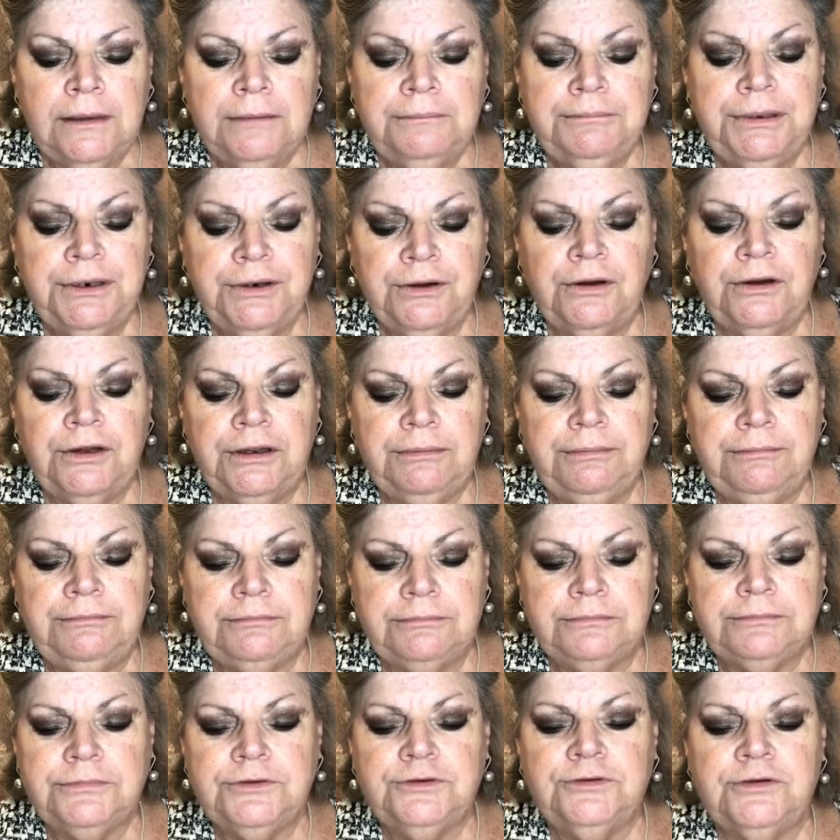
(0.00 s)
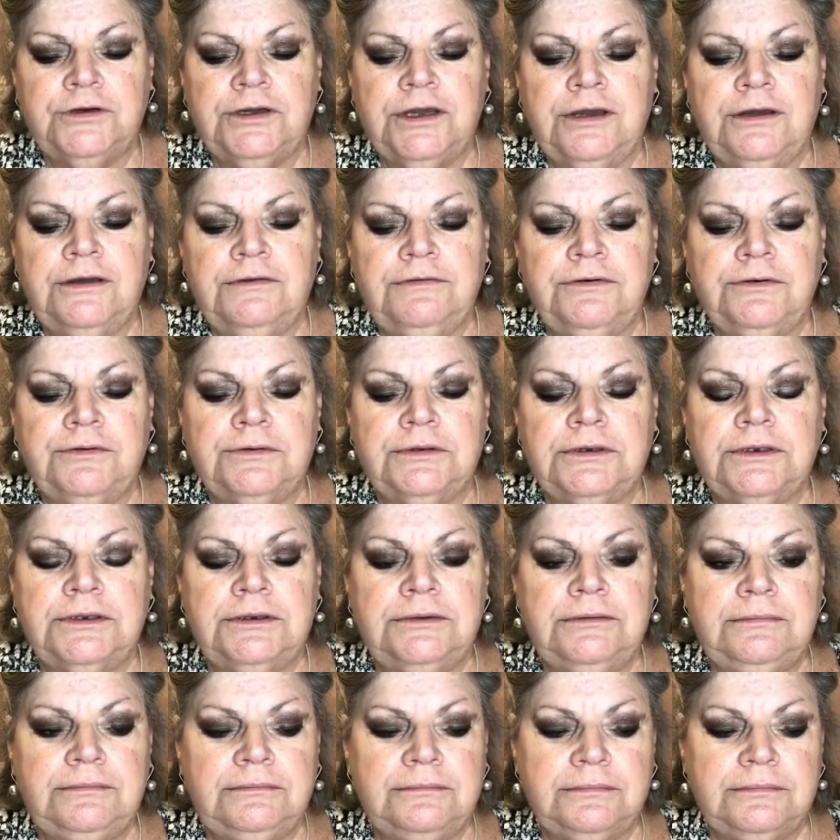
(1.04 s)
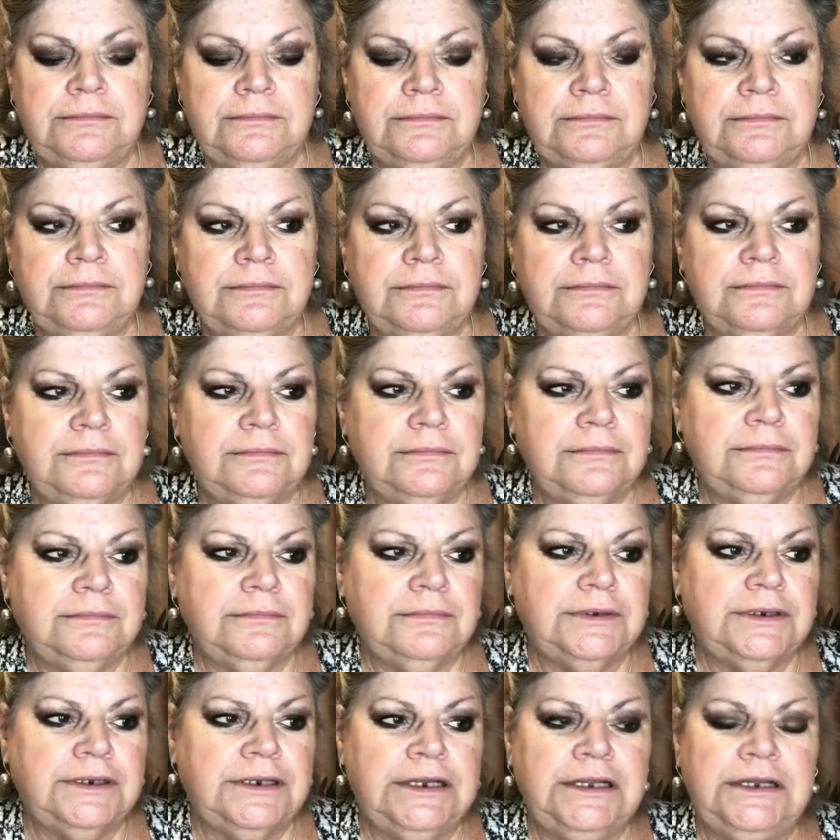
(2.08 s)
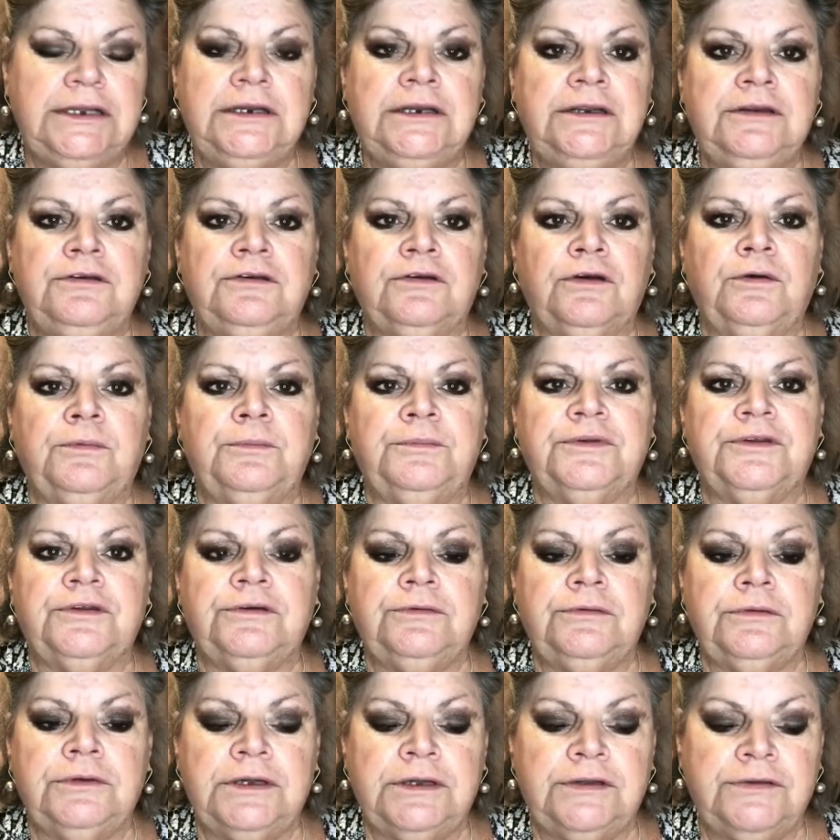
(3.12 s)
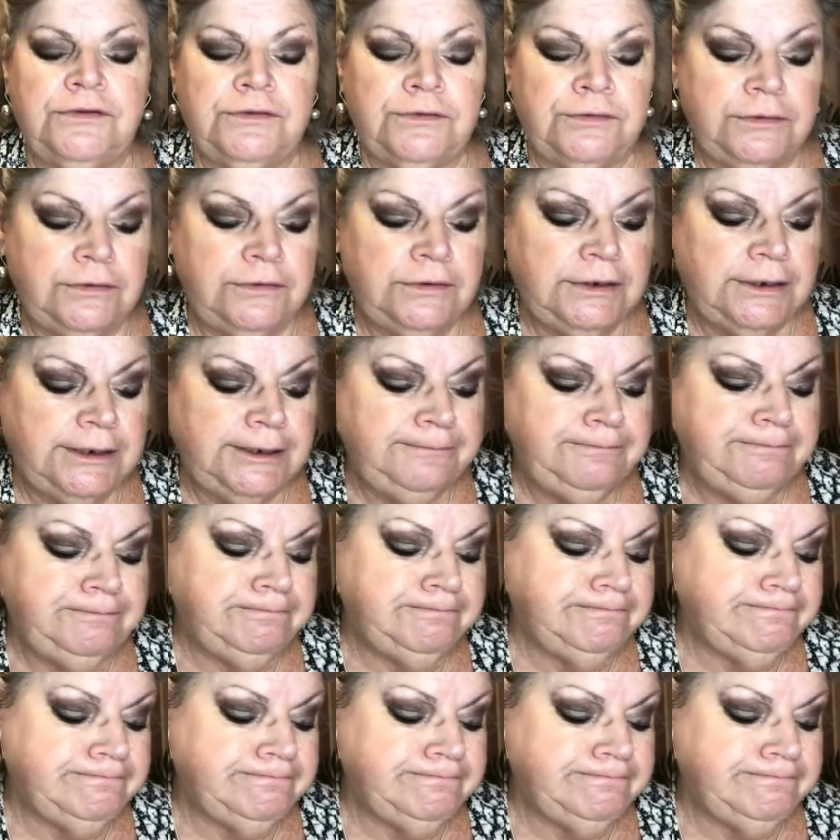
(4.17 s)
but I took over all the cleaning jobs and all that sort of thing.